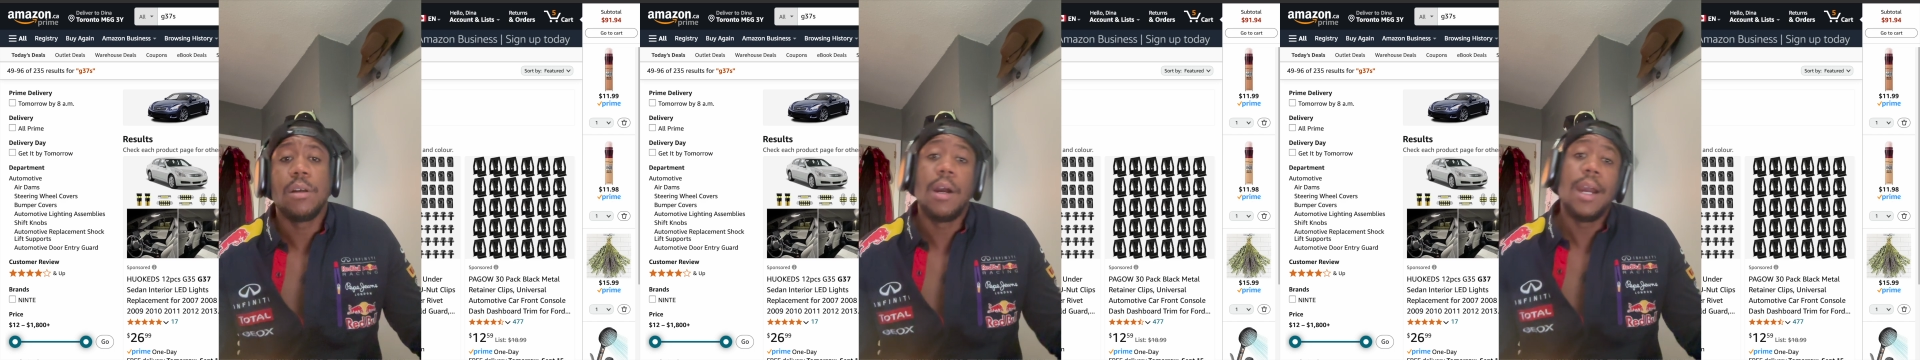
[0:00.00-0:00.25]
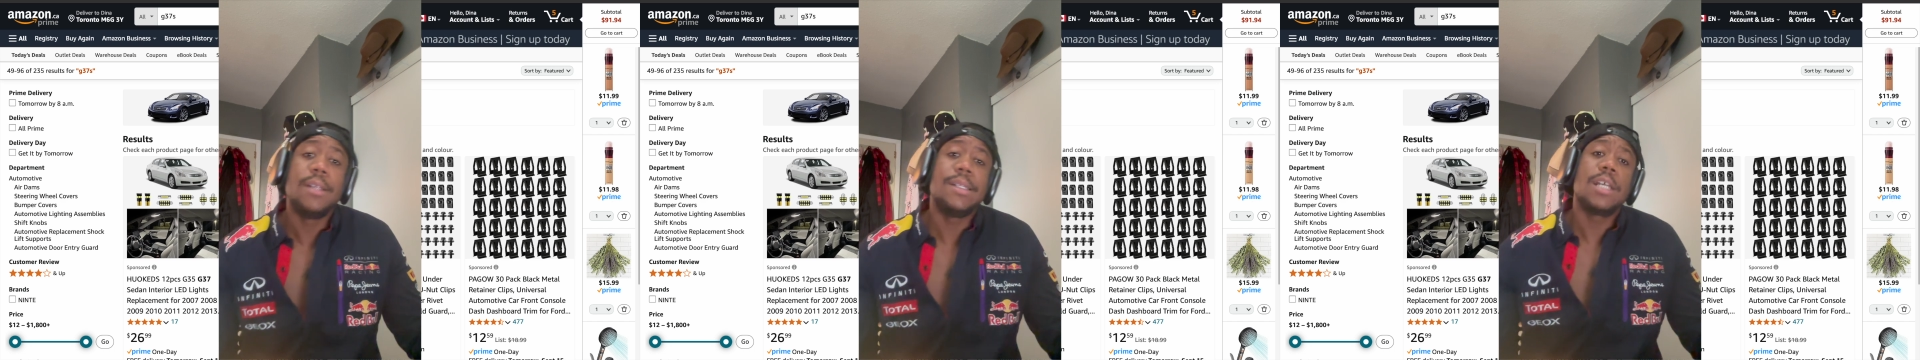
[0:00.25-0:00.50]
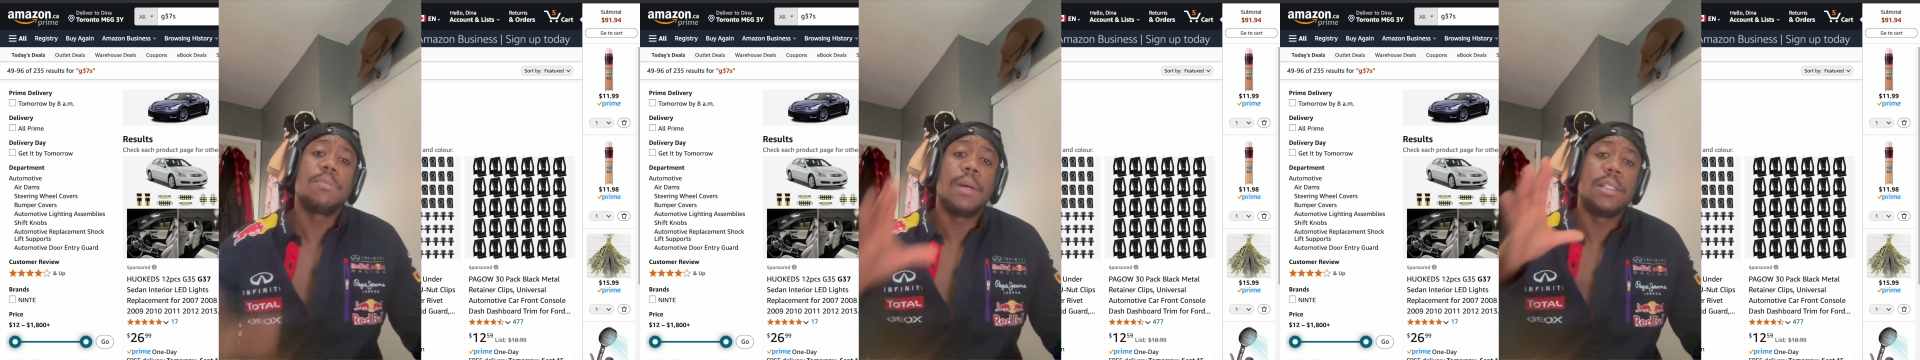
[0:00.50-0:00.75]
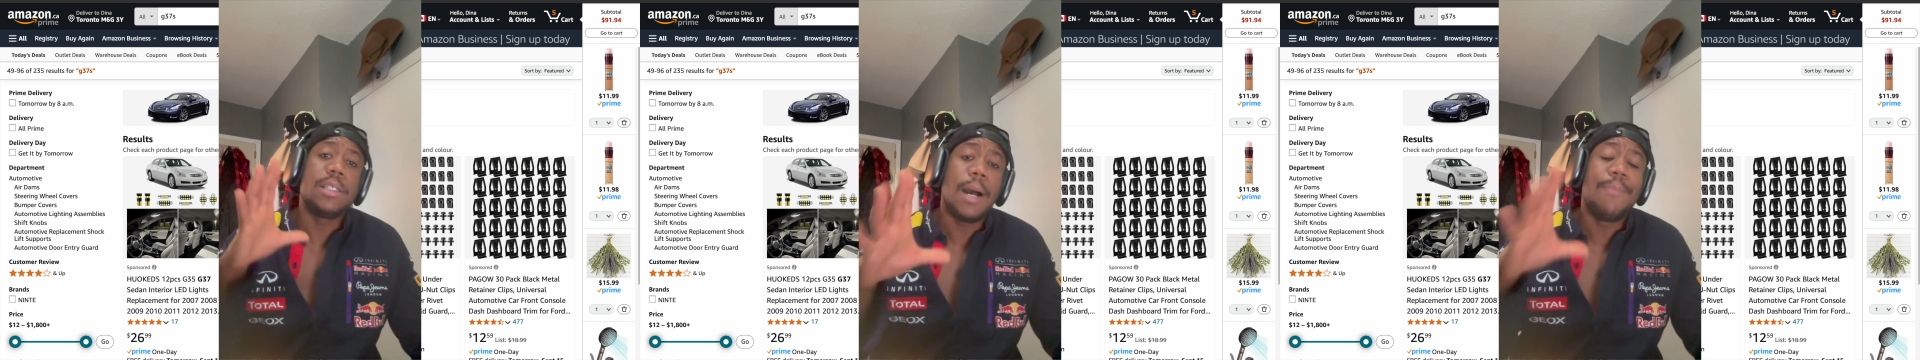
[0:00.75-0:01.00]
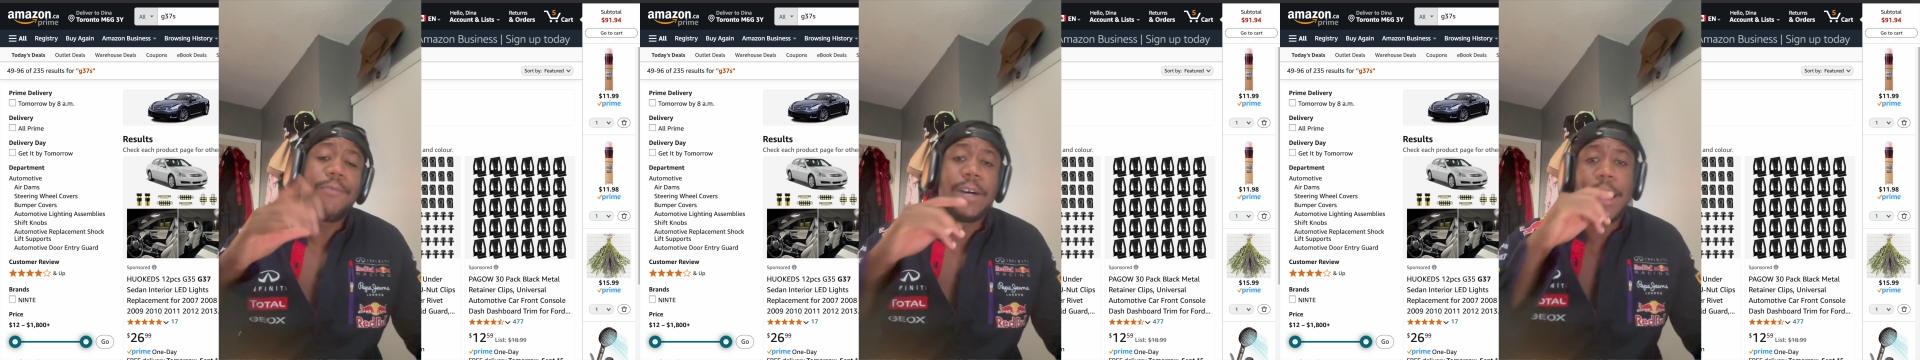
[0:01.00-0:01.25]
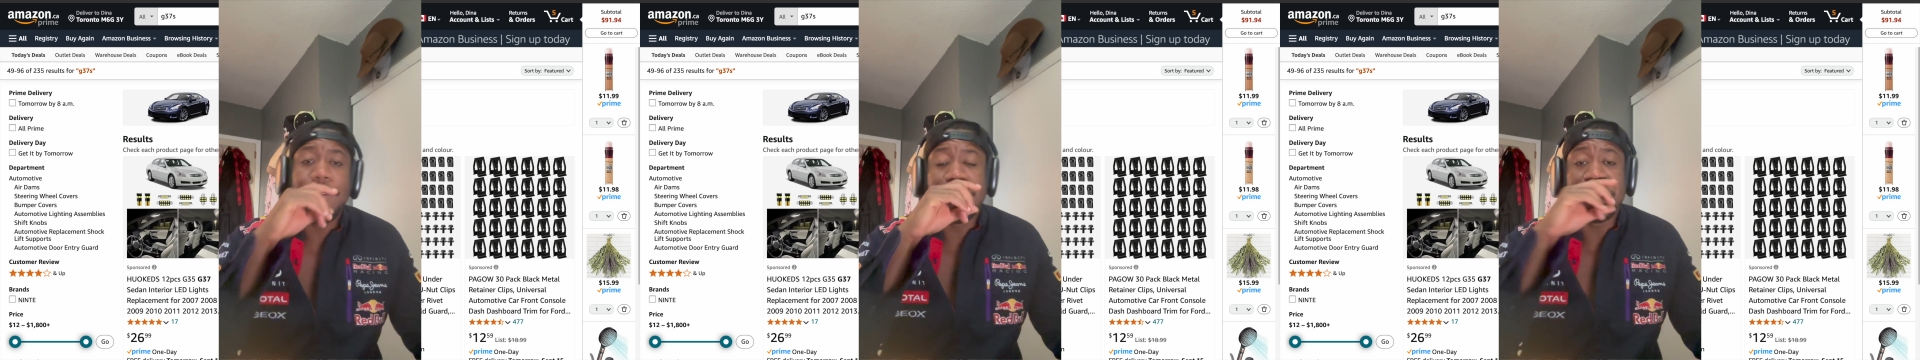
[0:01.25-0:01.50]
All right, that's my top
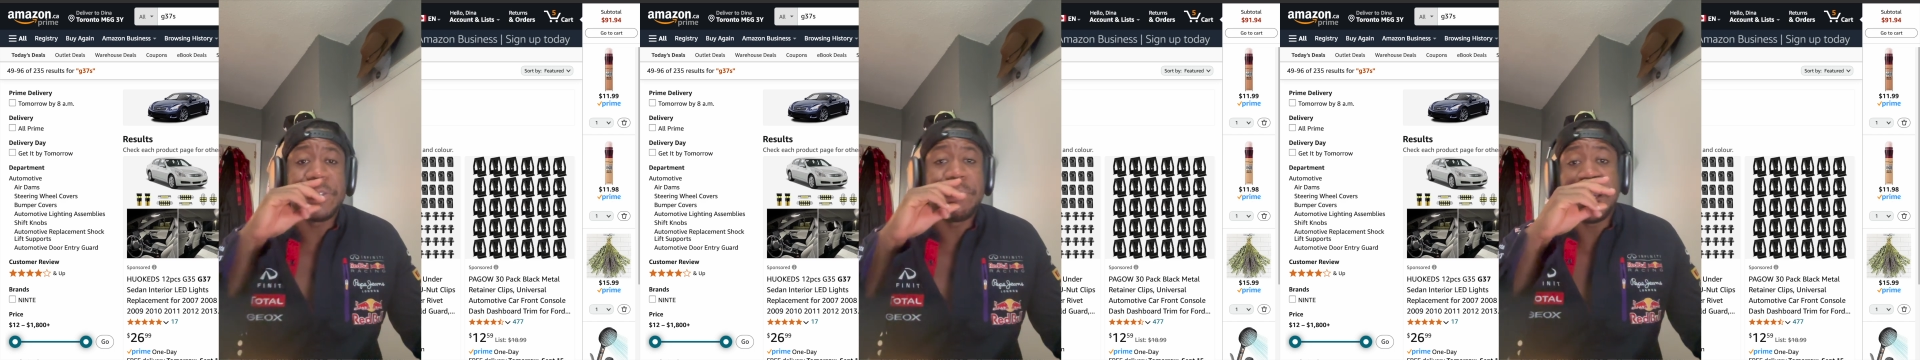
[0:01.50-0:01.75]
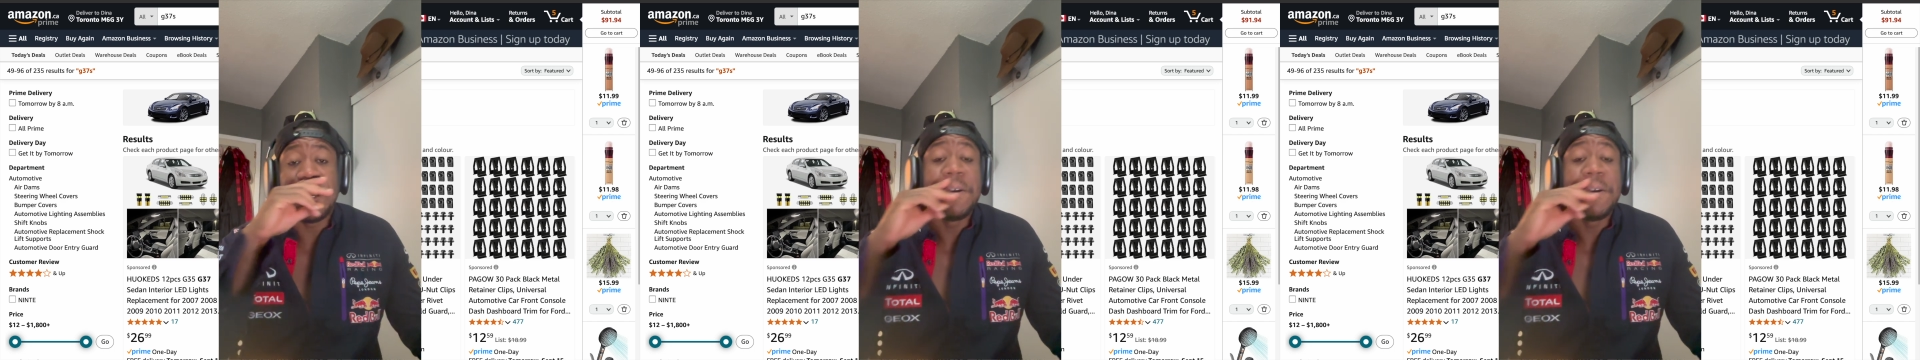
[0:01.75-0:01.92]
5. Those are my